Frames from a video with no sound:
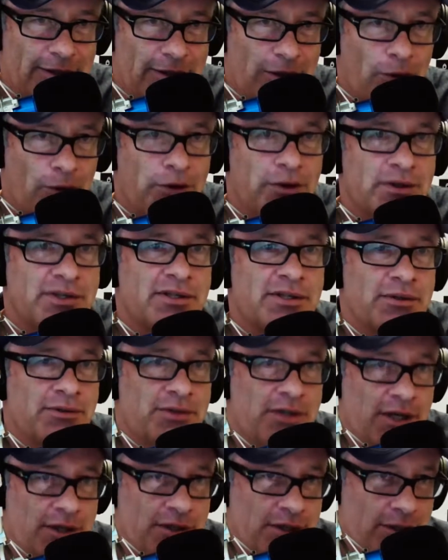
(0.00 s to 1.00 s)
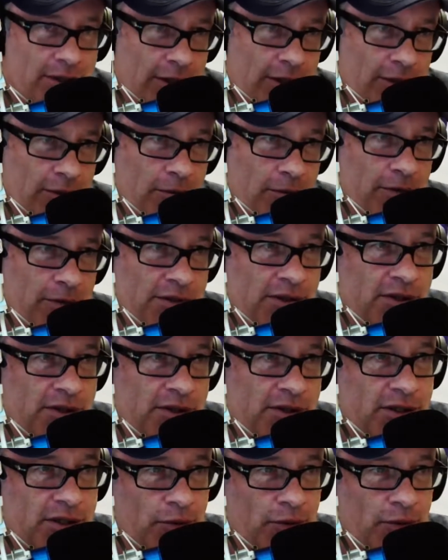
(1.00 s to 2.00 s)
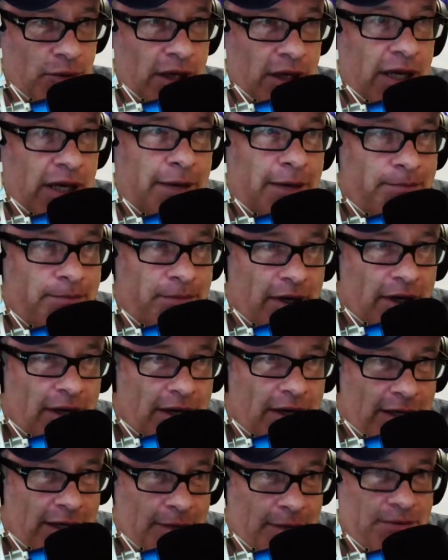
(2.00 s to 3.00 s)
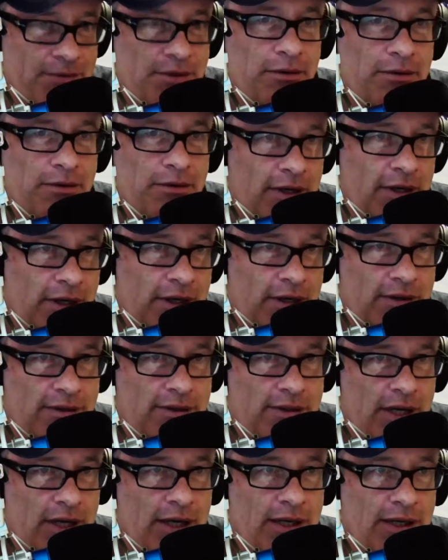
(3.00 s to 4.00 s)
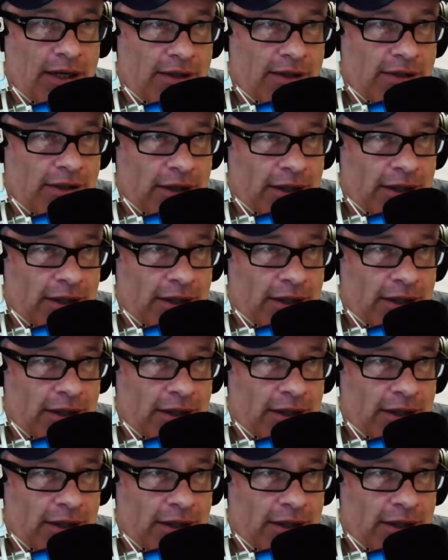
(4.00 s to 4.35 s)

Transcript: owners association, like owner association, where you keep certain things nice and